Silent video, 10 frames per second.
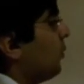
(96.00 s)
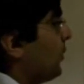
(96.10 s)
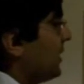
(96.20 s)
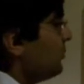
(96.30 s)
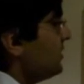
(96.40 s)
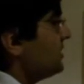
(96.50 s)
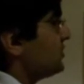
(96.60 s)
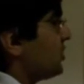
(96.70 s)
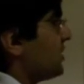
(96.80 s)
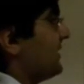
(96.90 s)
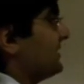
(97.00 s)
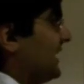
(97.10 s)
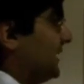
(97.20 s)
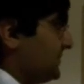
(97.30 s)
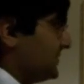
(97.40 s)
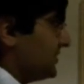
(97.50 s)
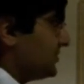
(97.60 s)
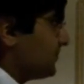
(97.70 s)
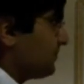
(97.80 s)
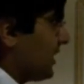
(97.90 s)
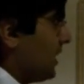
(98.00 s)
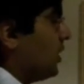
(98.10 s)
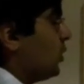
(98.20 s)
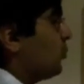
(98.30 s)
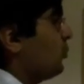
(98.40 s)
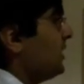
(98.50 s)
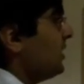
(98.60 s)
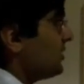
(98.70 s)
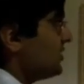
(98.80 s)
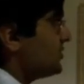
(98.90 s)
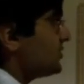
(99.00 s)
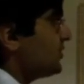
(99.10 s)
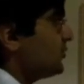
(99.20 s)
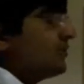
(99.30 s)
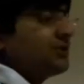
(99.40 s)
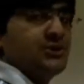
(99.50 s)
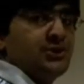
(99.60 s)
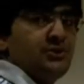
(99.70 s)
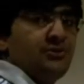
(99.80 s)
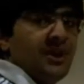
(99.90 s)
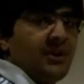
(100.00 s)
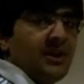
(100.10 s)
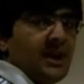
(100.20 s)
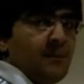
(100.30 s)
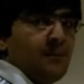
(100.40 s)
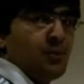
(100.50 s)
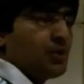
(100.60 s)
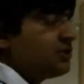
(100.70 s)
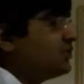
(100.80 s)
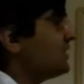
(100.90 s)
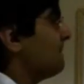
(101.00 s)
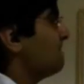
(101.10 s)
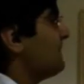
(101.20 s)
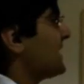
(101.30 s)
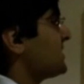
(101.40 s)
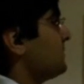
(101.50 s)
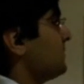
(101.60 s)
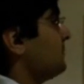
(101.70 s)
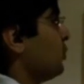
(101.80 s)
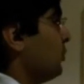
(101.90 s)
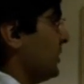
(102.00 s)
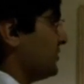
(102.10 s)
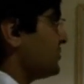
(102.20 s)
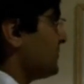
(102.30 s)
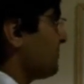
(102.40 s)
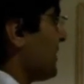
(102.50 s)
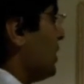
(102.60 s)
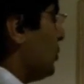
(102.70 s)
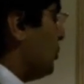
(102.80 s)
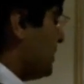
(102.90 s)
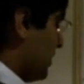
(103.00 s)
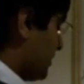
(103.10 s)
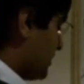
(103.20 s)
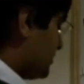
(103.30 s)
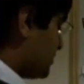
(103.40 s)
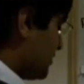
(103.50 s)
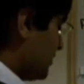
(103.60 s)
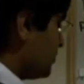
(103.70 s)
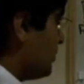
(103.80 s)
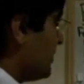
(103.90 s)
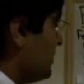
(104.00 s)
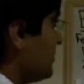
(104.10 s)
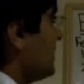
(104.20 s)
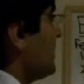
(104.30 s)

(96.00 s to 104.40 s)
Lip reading: When we talk about ellipses, we are concerned with 2 very important maximum widths. We are concerned with